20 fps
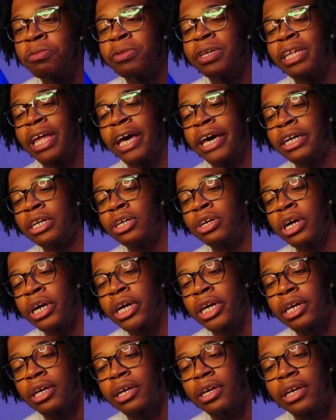be like
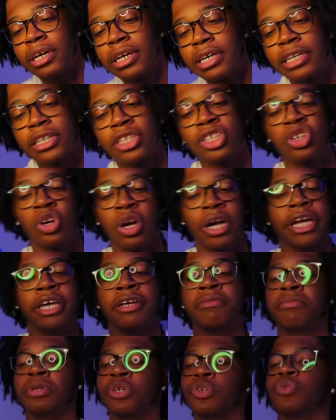gray. Because gray
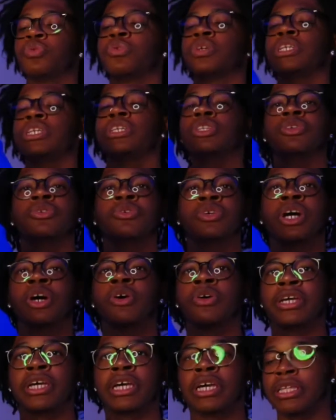and blue really do go
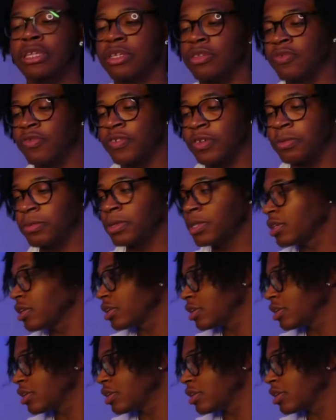together, you feel me?